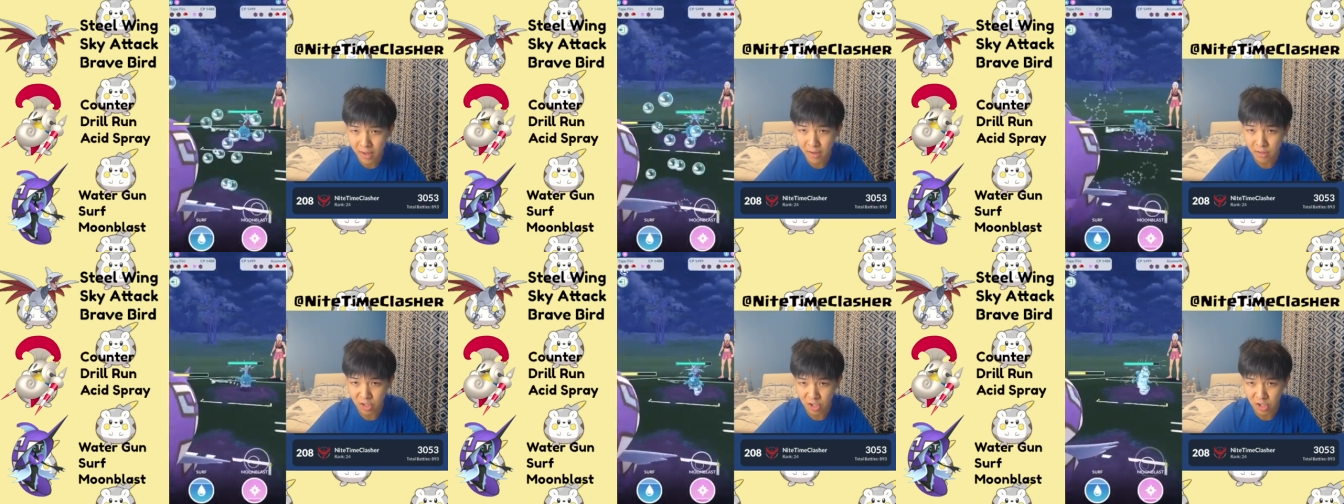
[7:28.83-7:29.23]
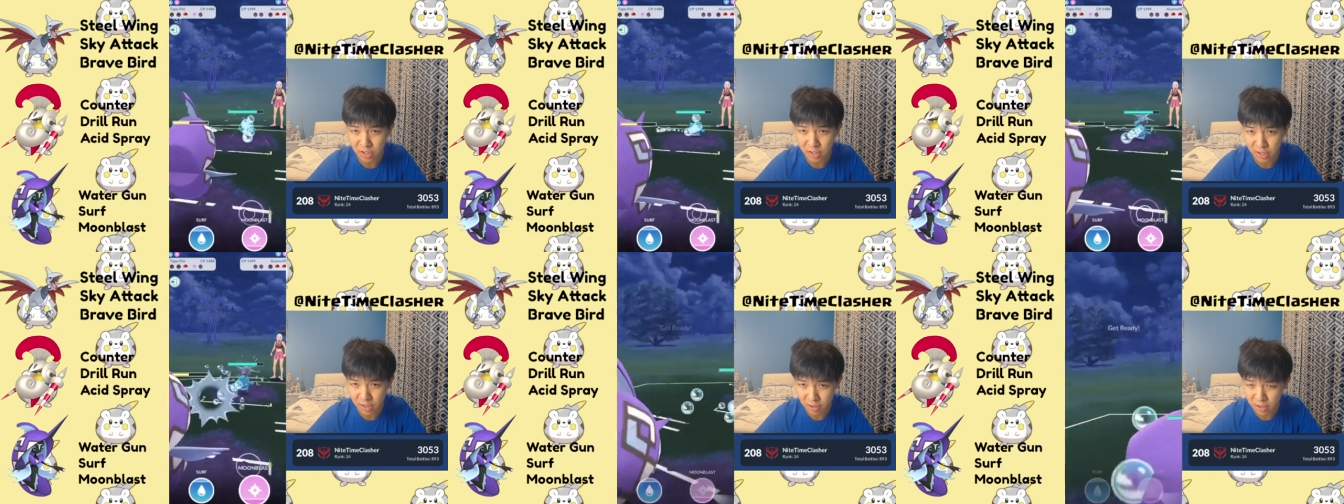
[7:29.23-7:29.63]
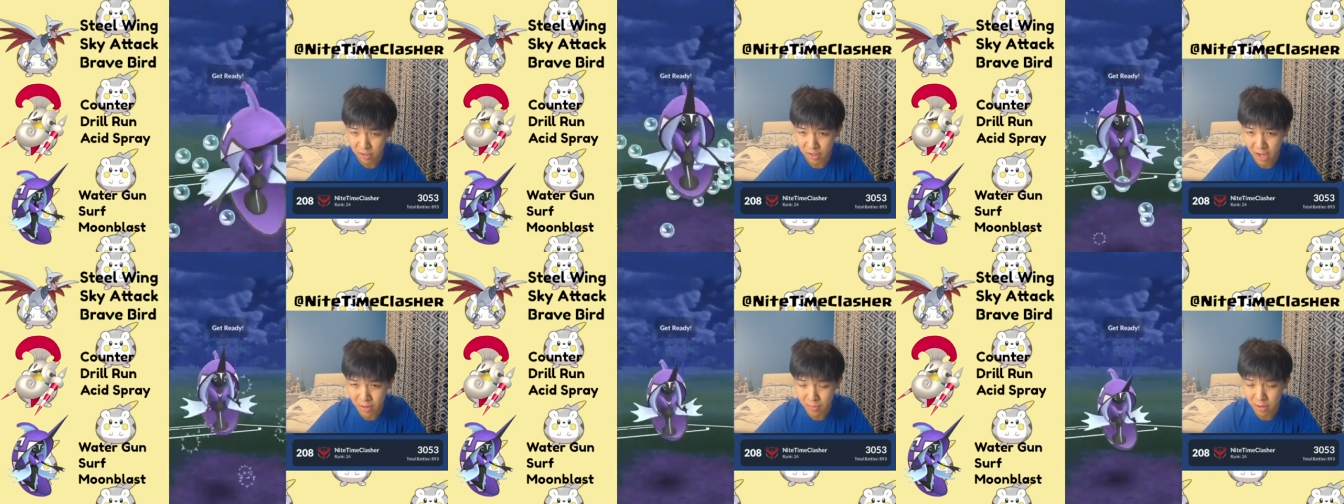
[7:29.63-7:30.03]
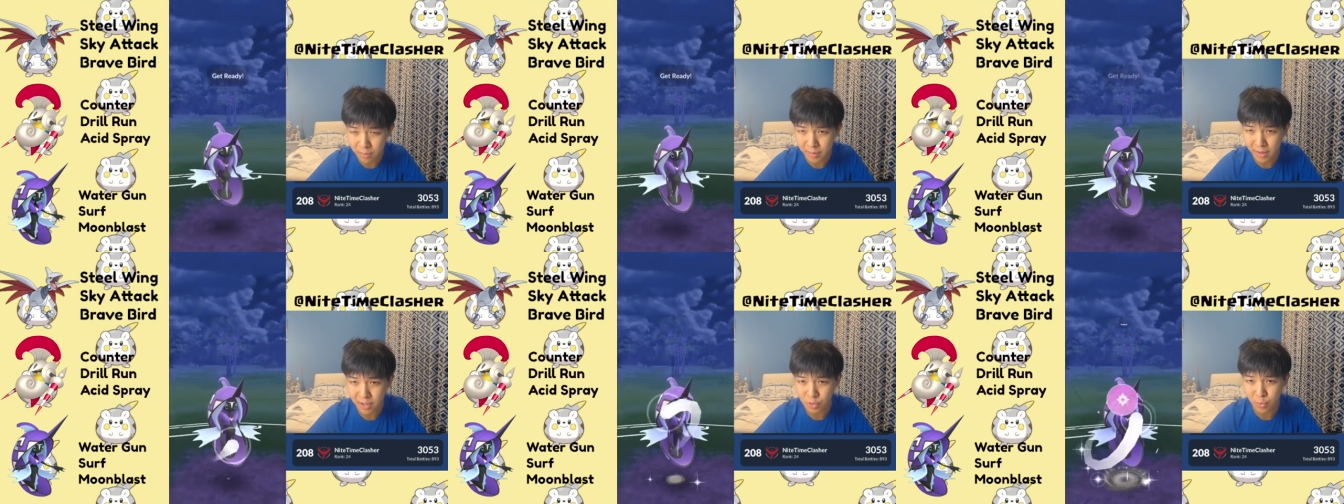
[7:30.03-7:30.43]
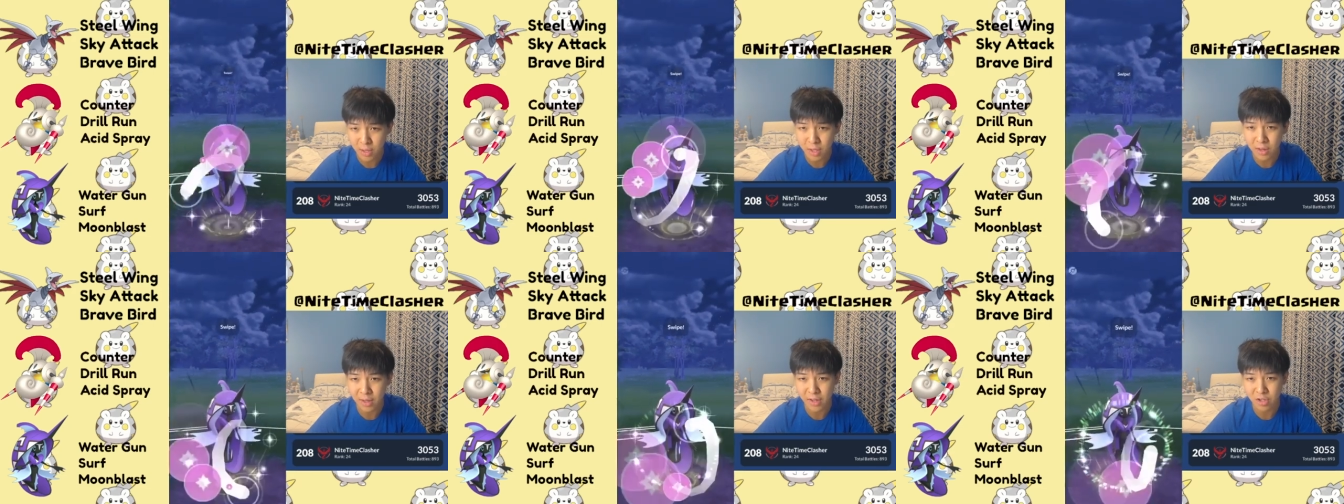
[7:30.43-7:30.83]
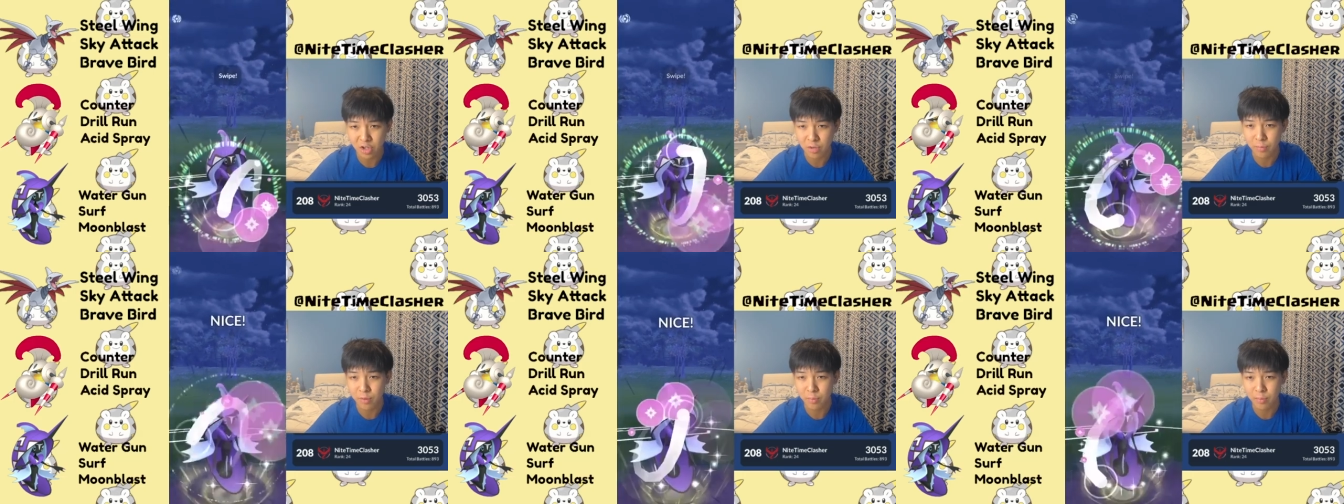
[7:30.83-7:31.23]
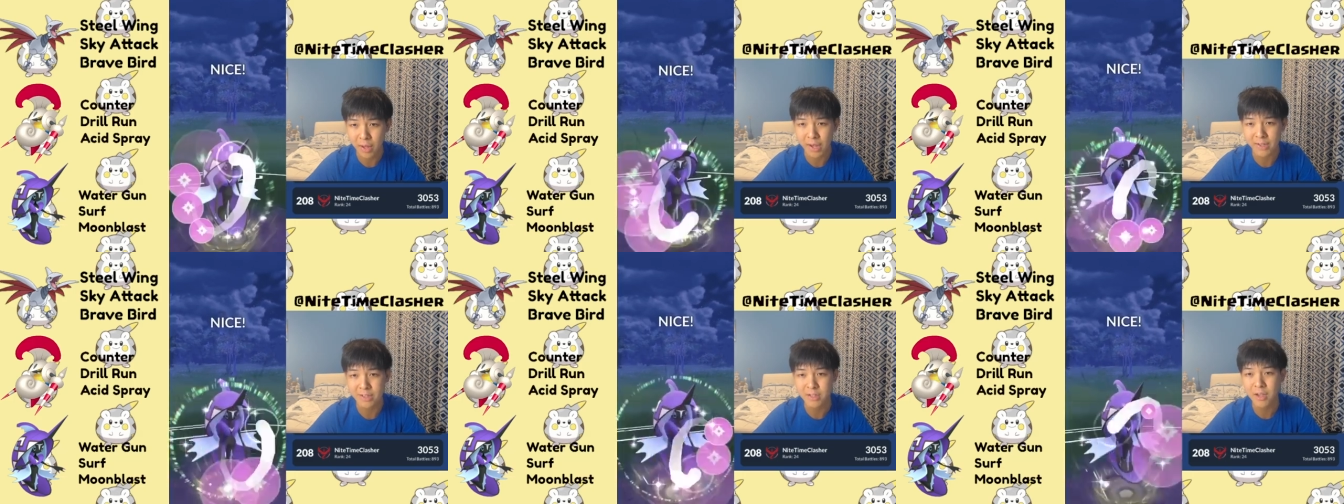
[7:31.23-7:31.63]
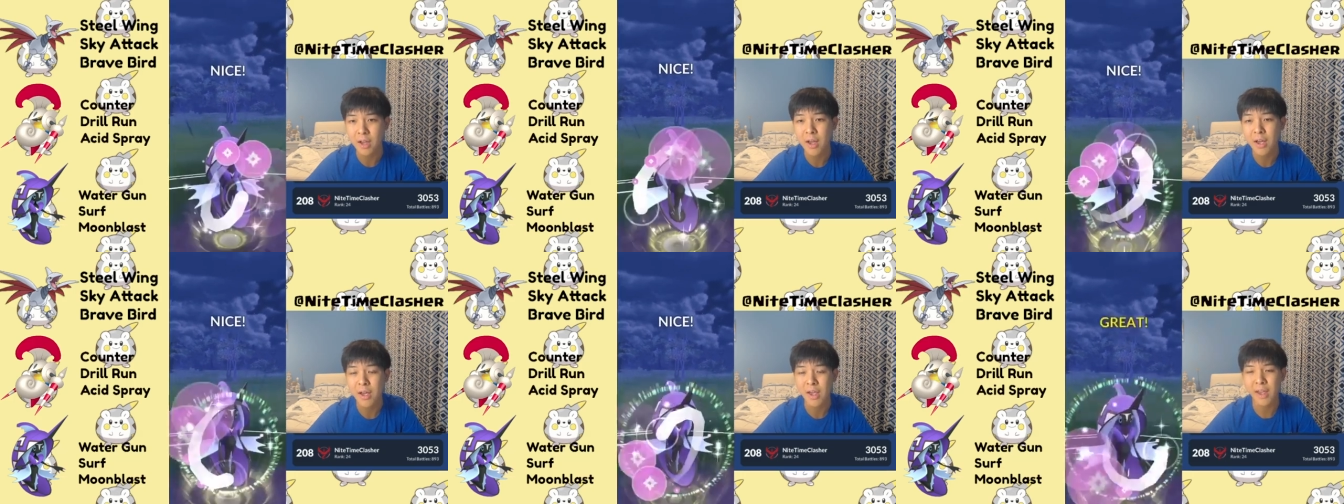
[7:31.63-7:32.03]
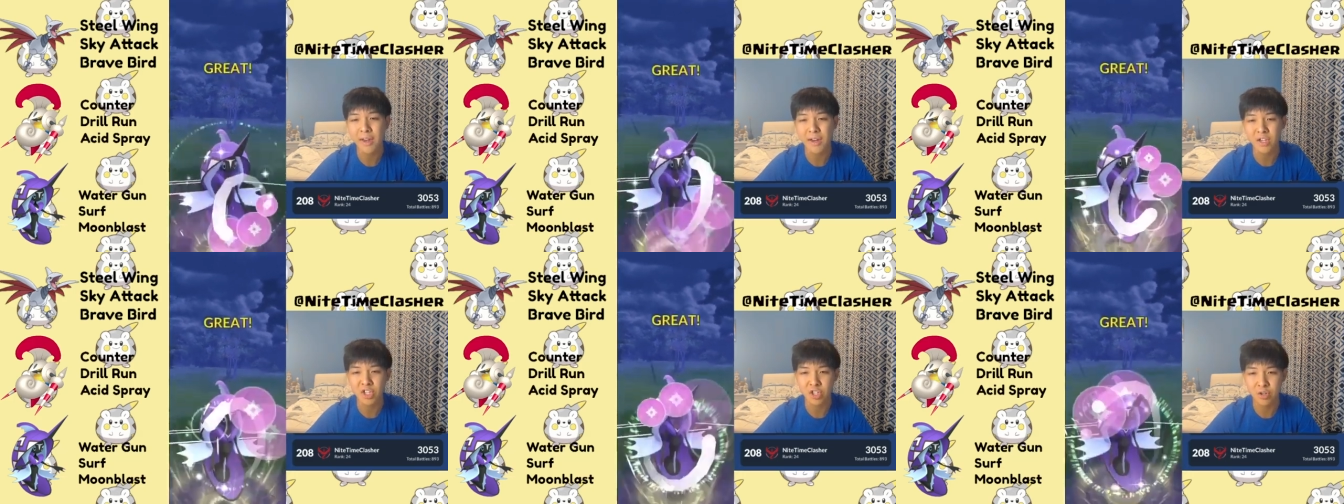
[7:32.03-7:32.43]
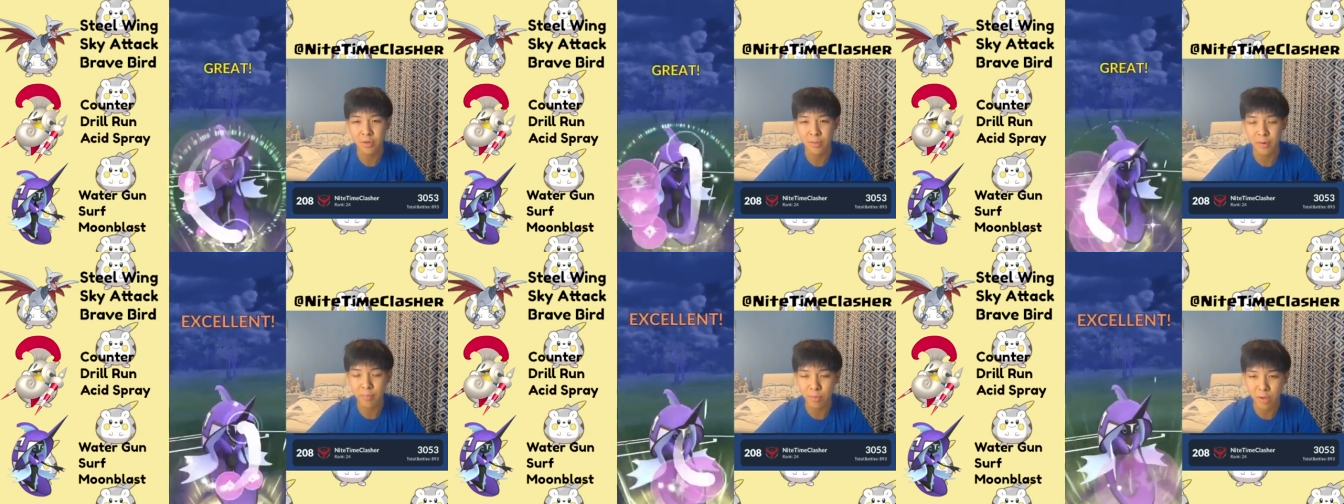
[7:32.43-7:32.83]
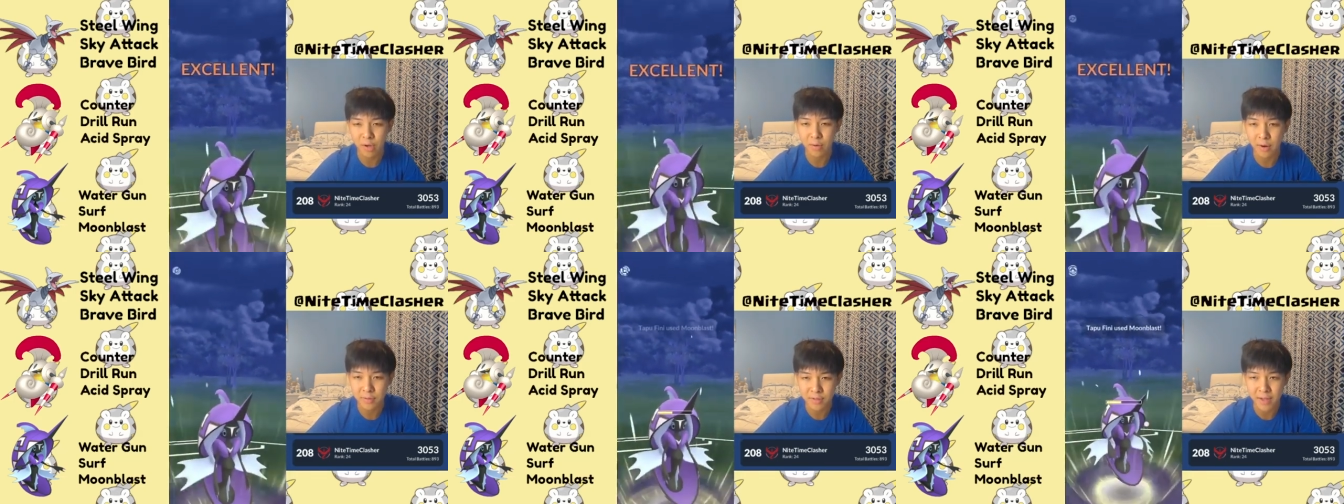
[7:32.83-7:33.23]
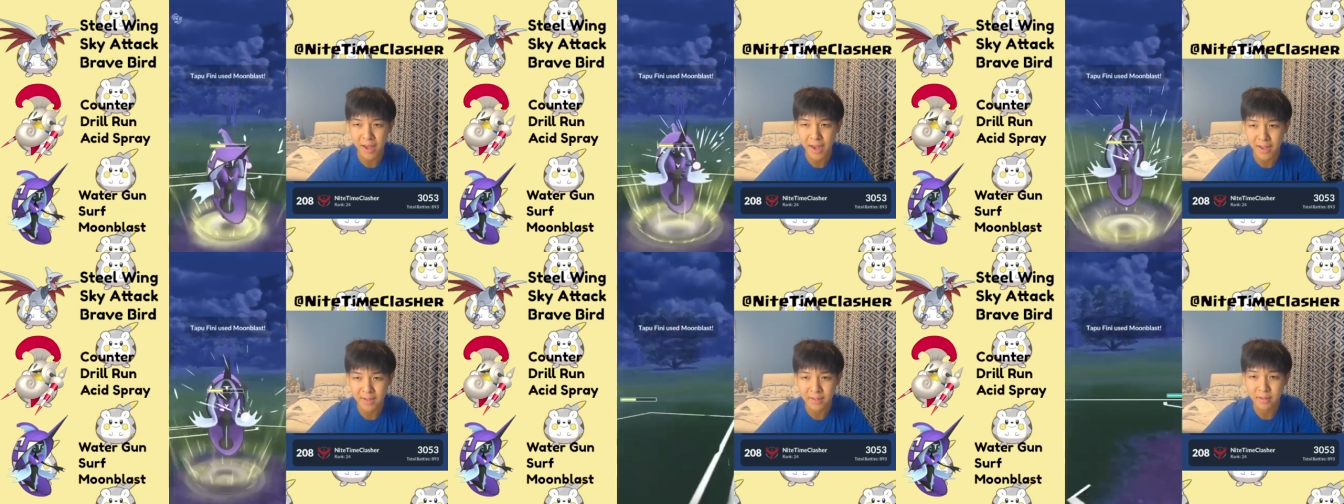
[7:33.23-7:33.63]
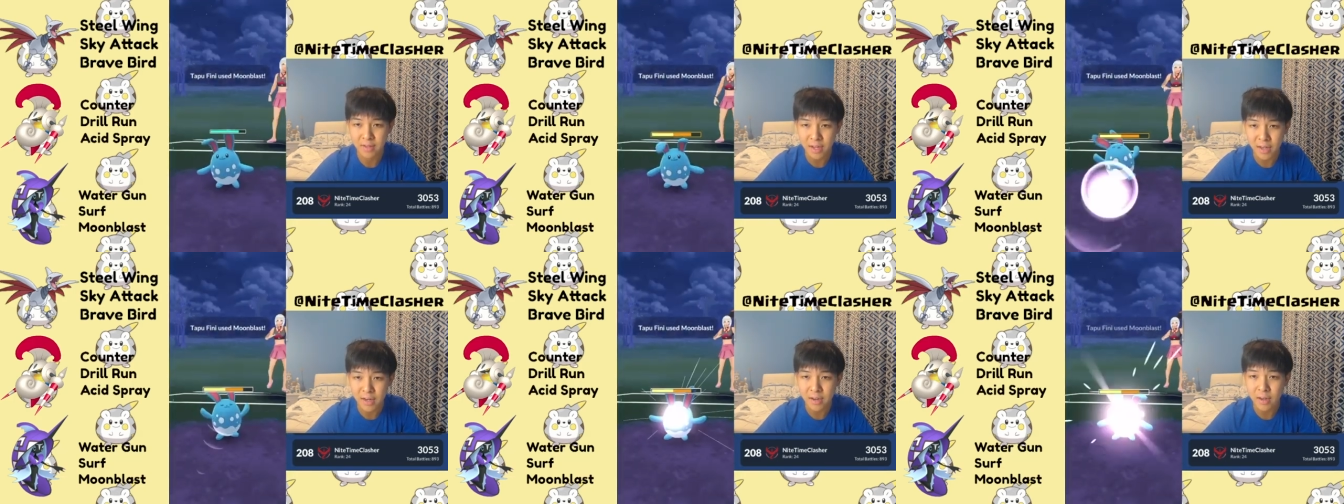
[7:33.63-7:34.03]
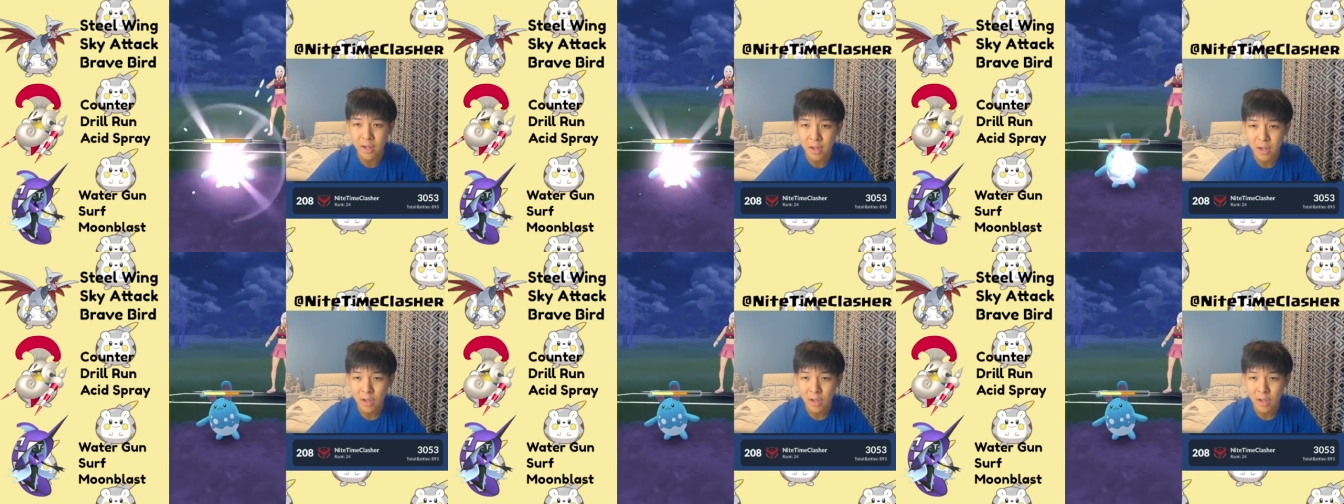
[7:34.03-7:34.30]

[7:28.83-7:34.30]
just a good game here because we can land 2 Moonblasts and shield up their play roughs as needed.